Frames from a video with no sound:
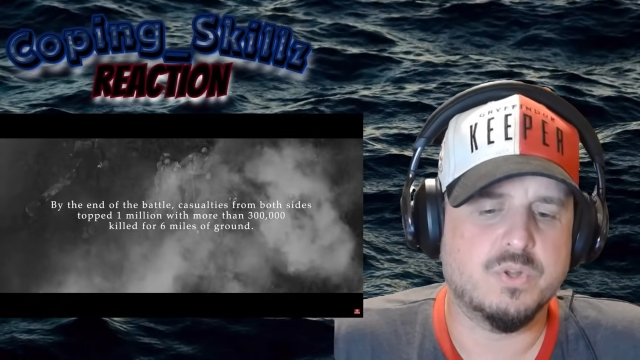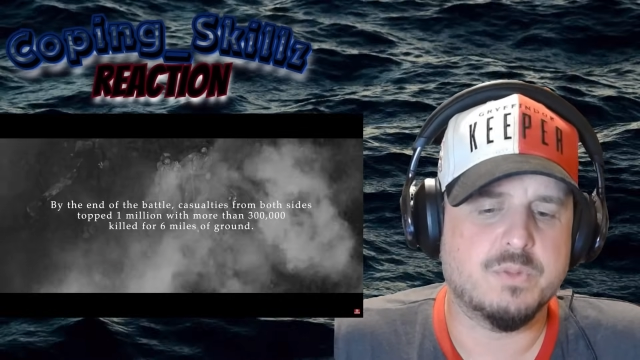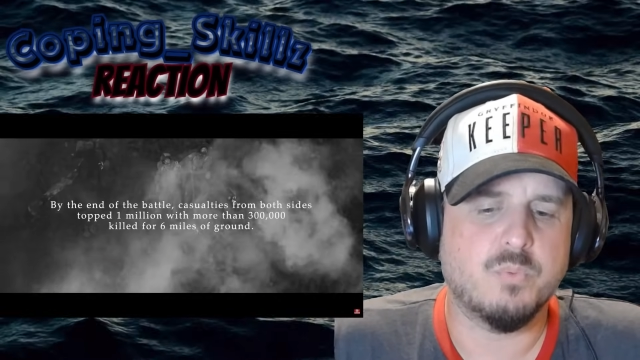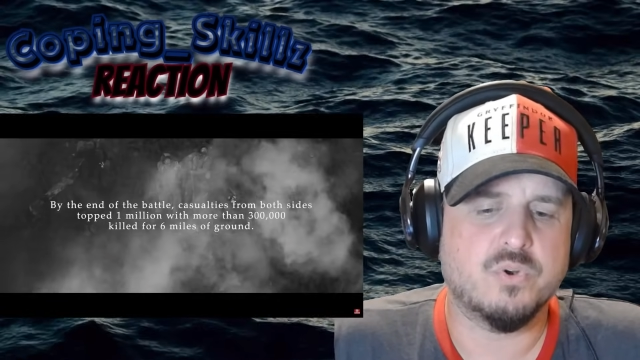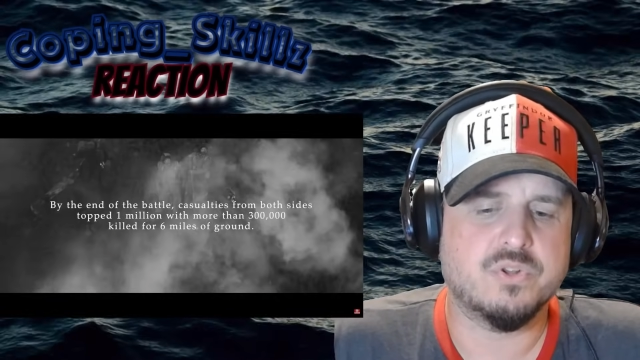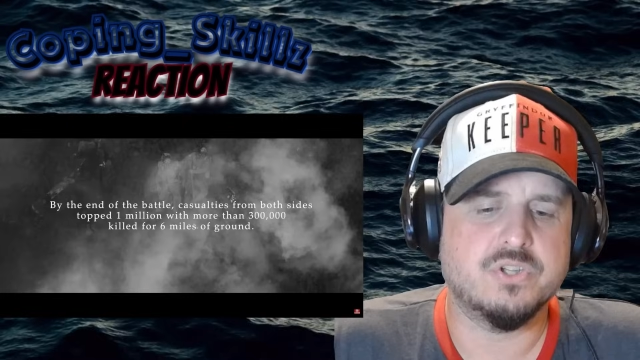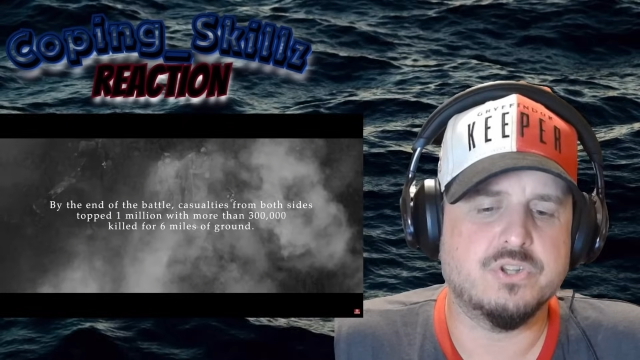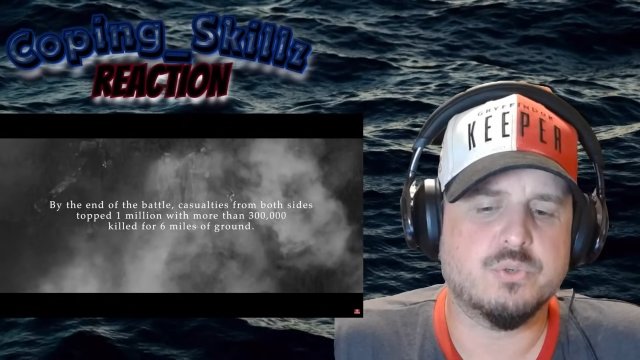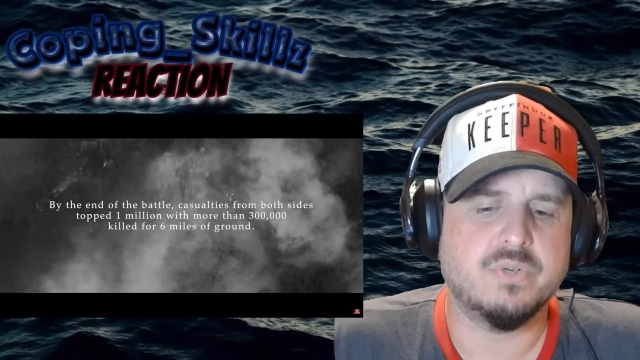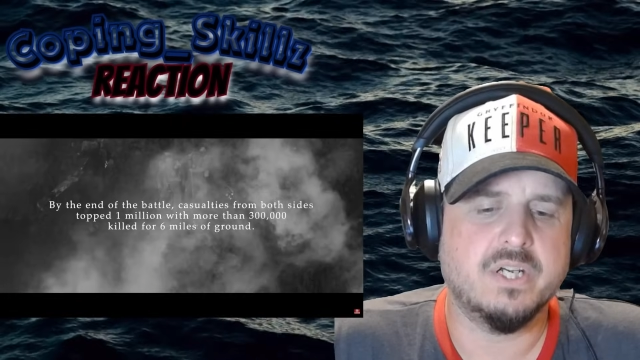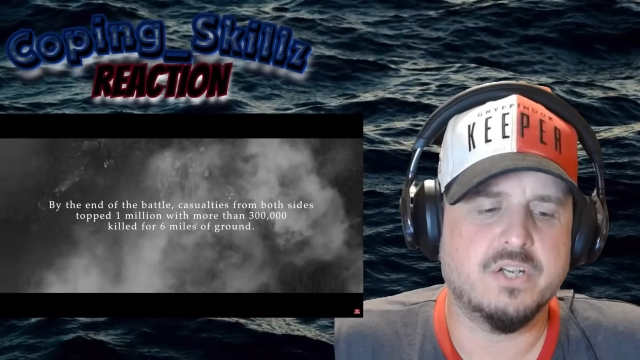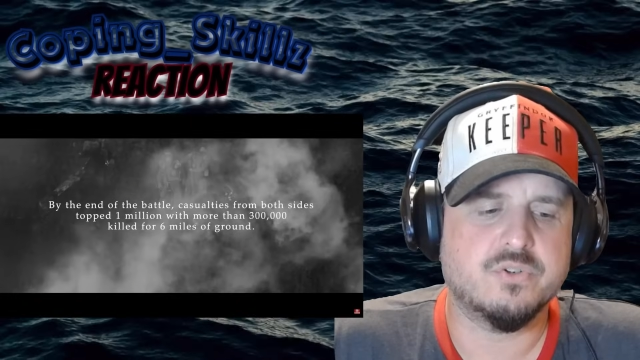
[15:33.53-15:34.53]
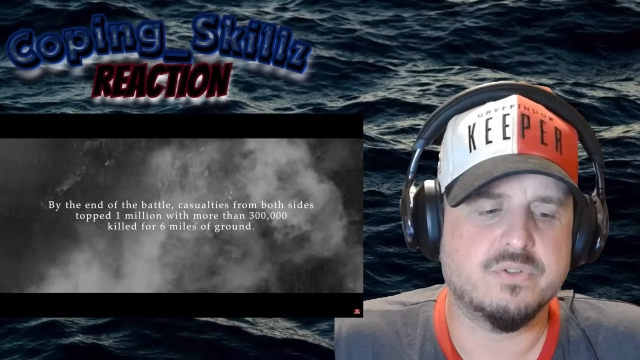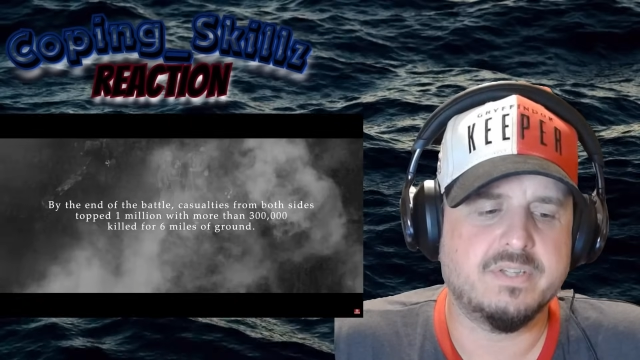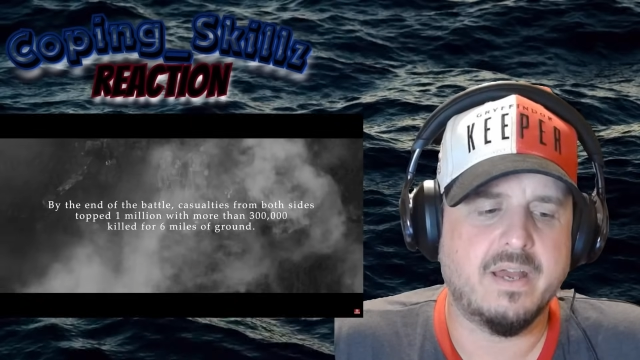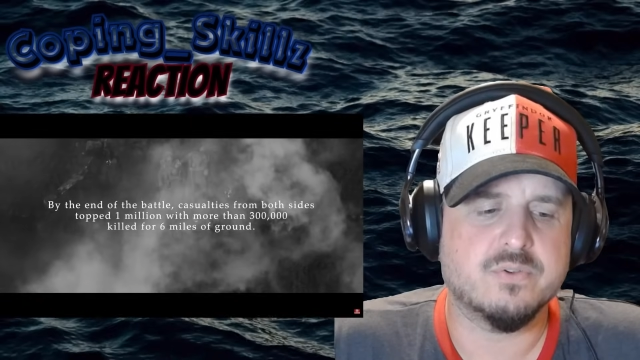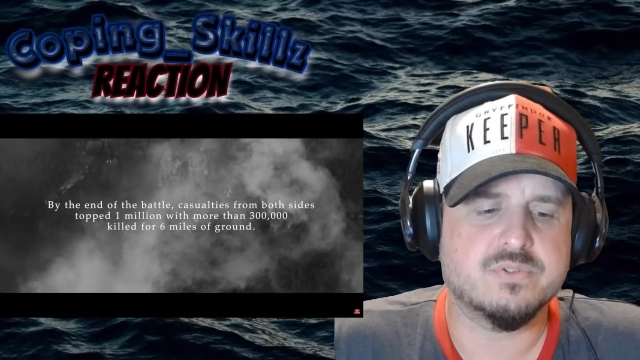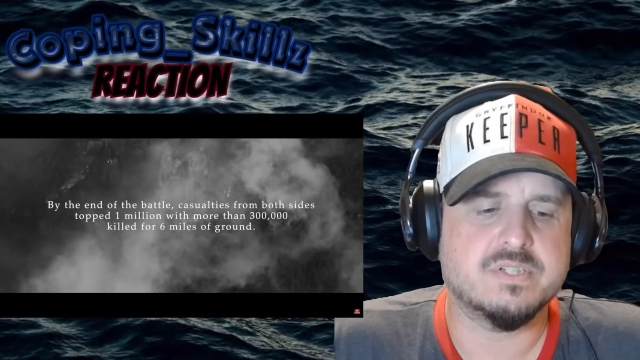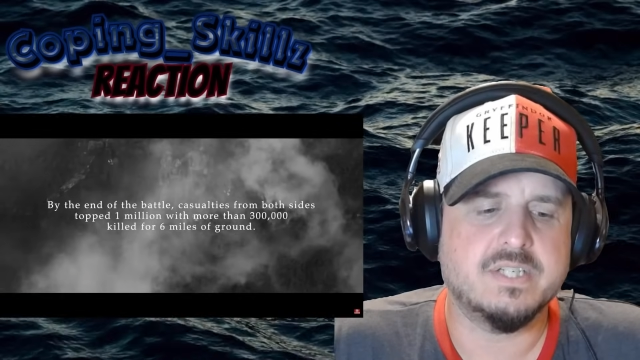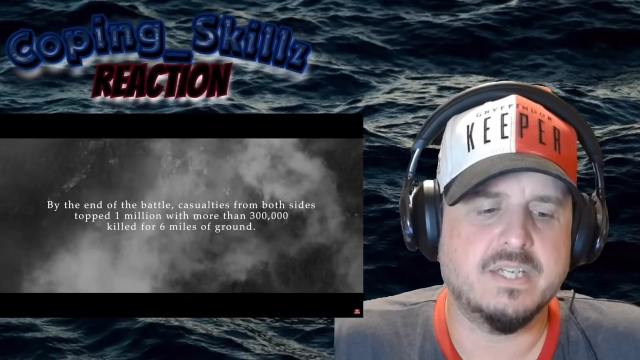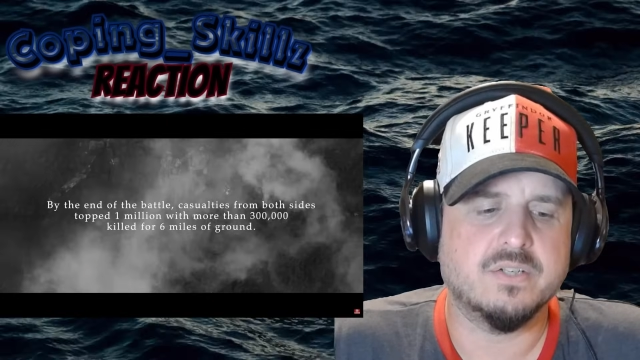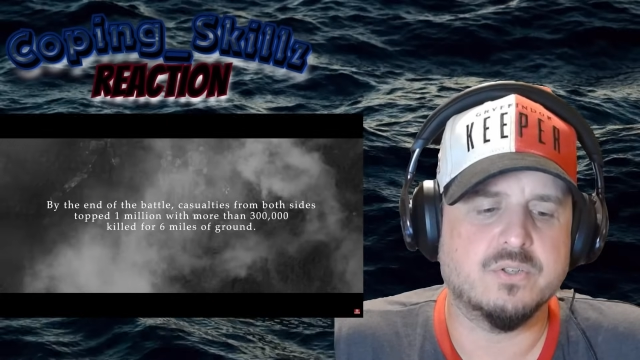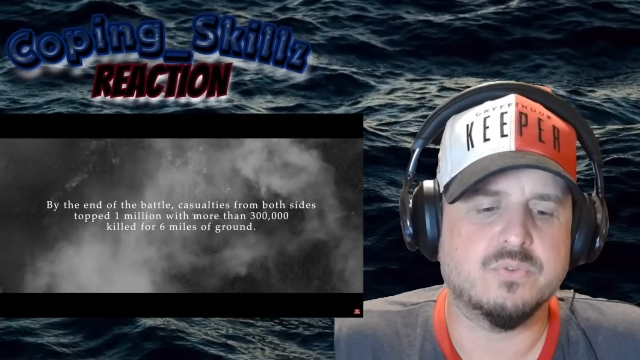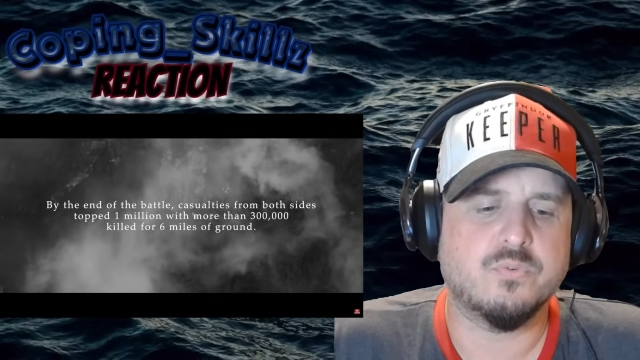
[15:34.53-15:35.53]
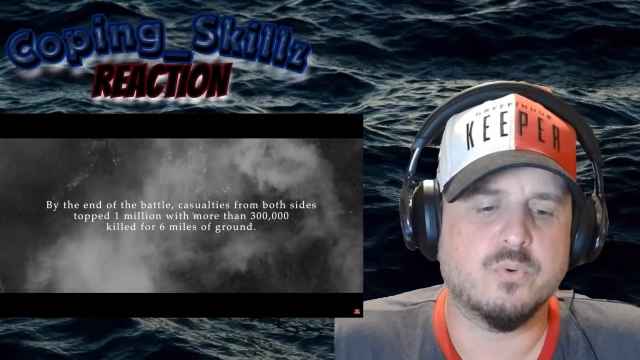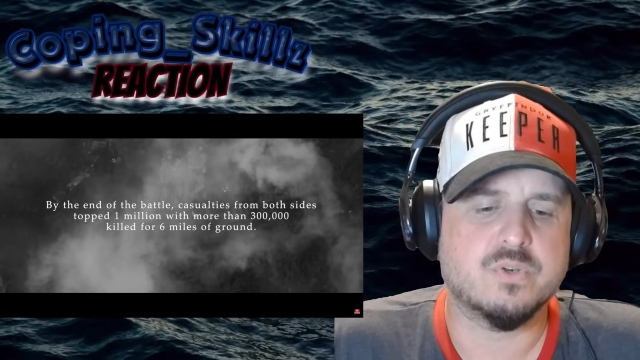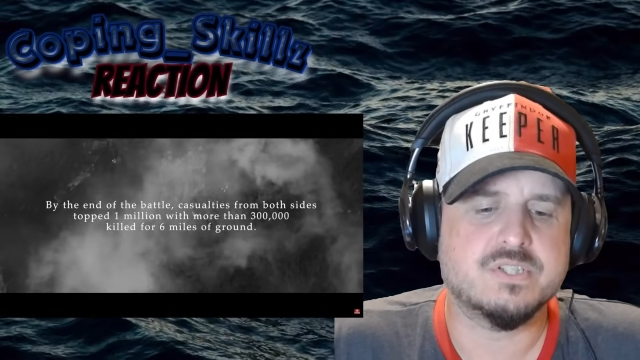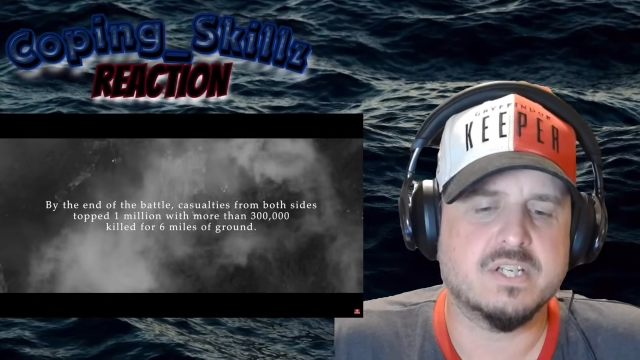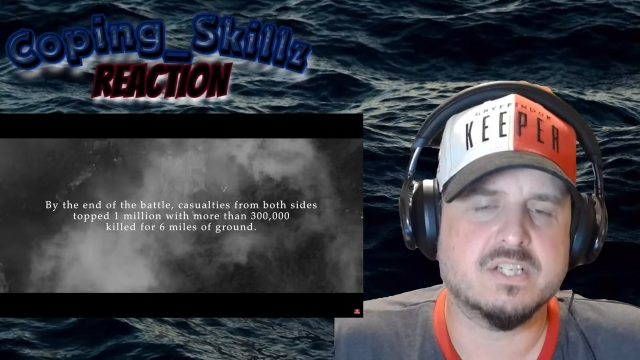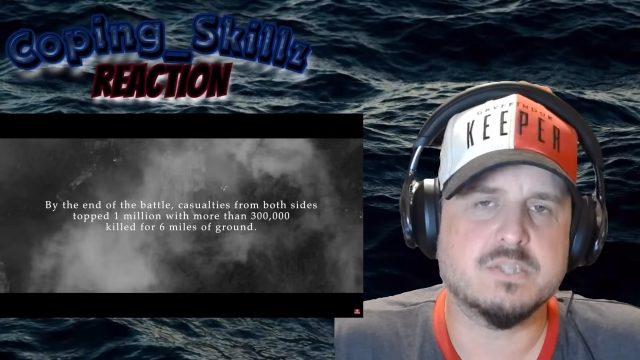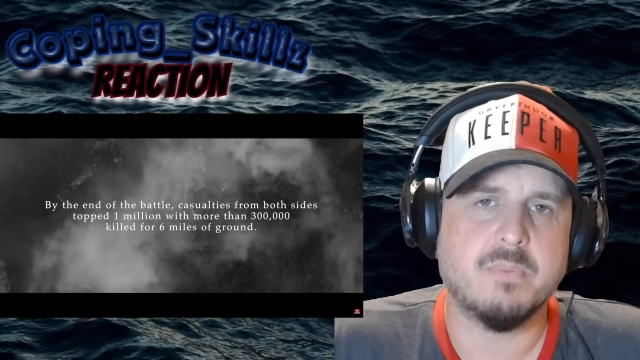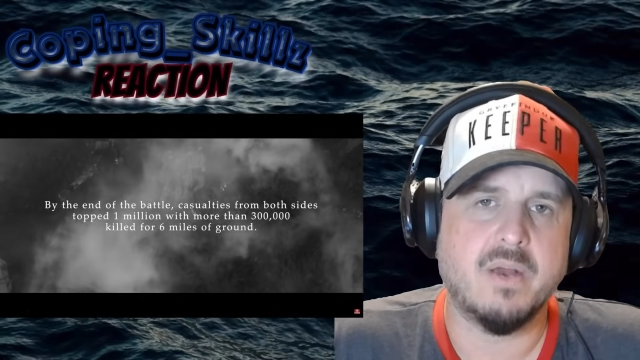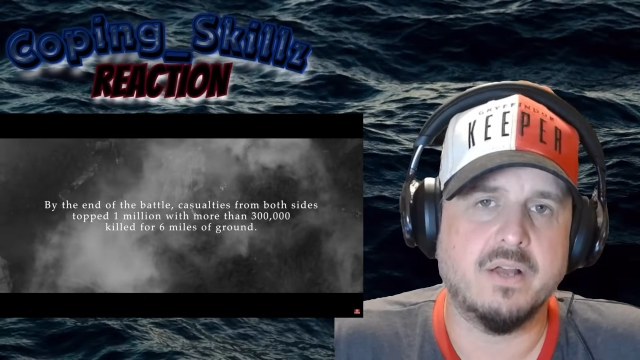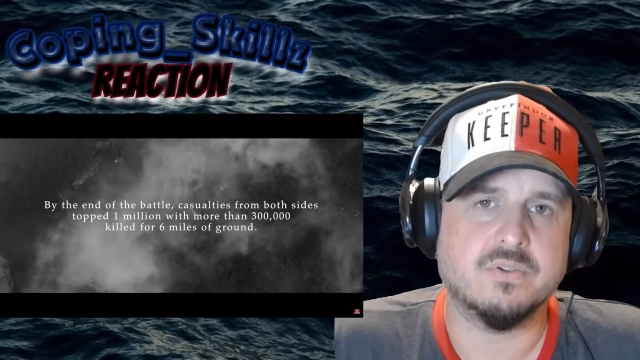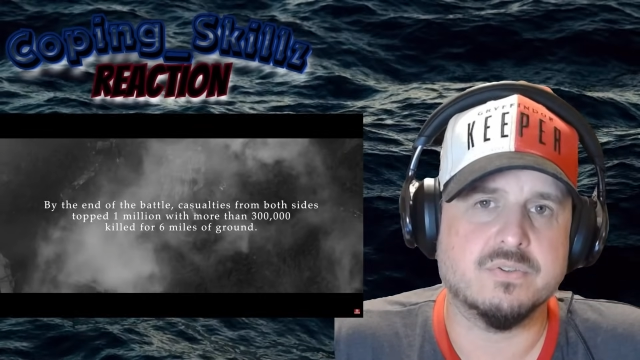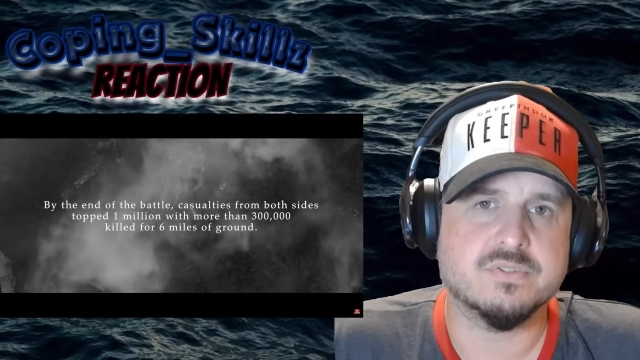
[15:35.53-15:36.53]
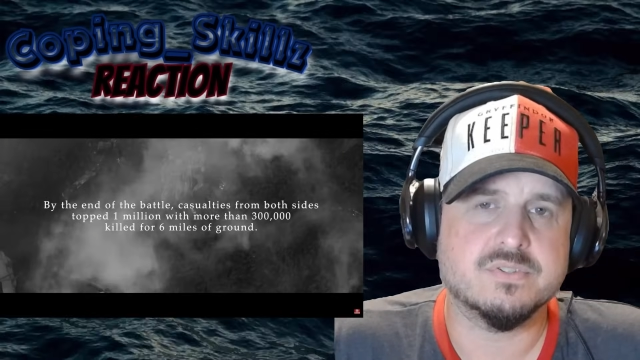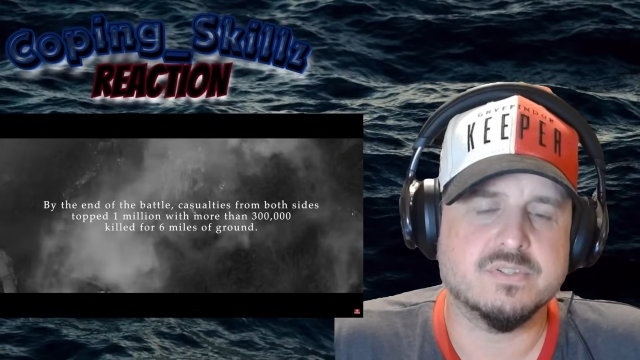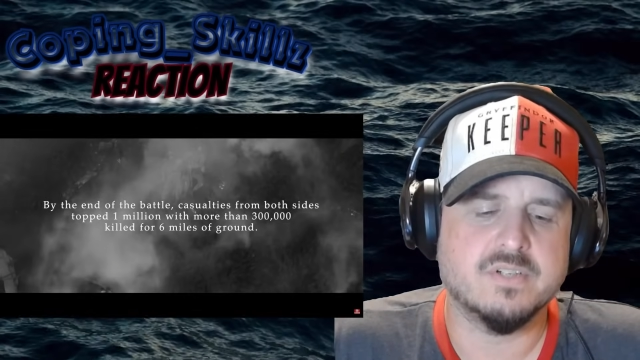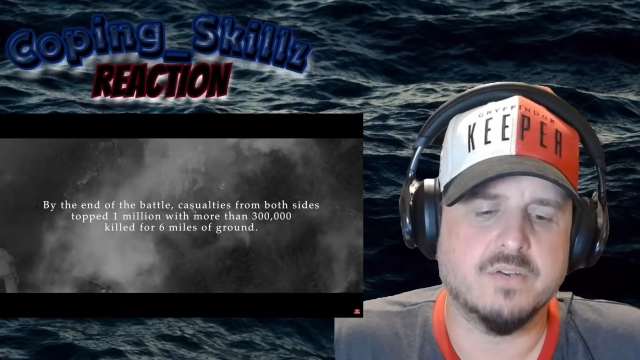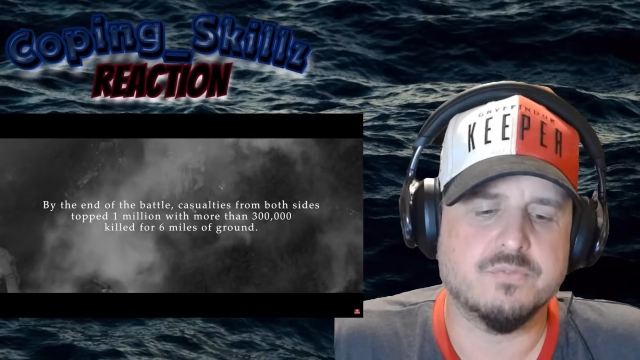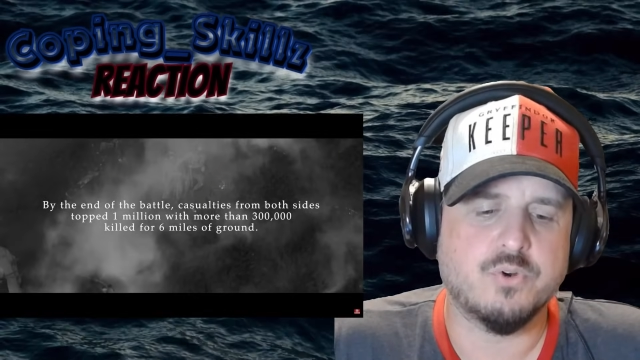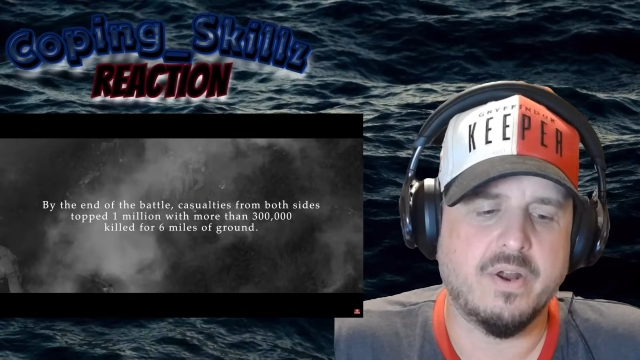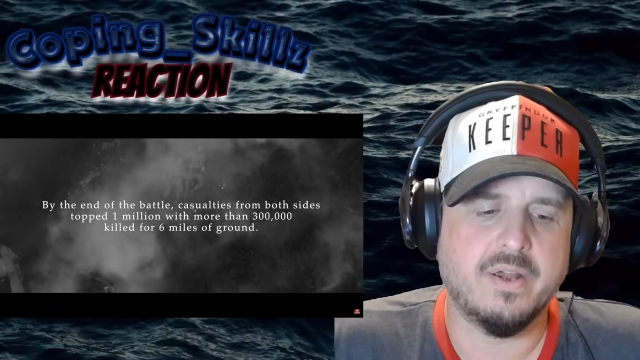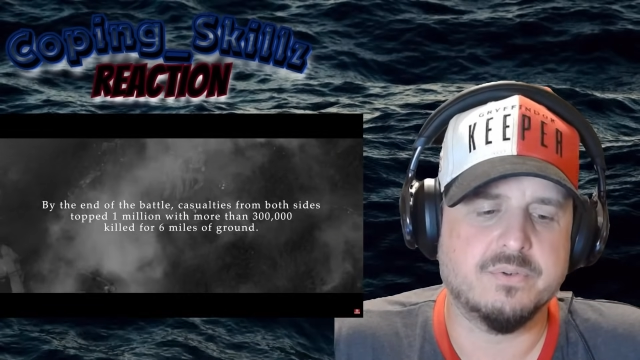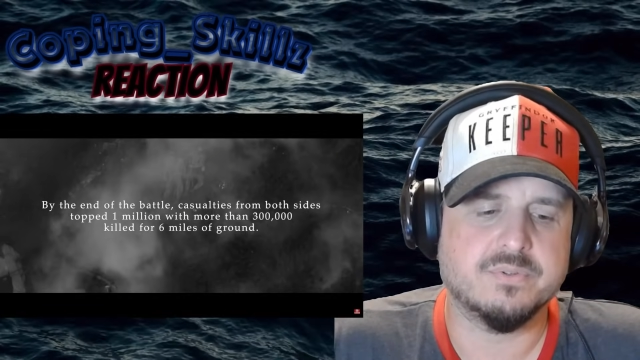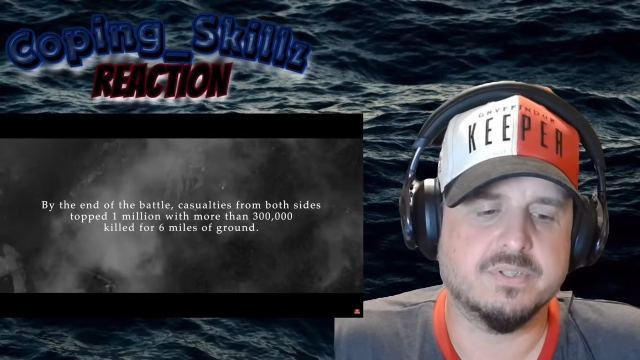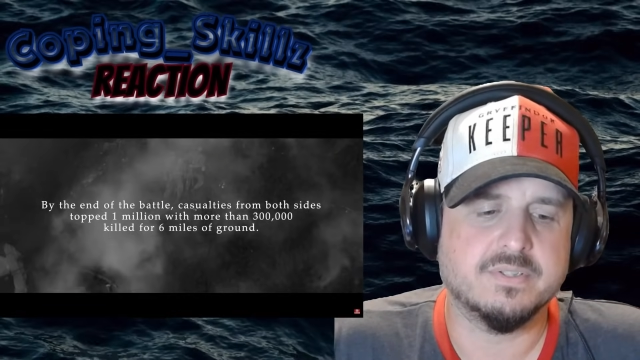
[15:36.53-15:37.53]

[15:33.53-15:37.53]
with more than 300,000 killed for 6 miles of ground.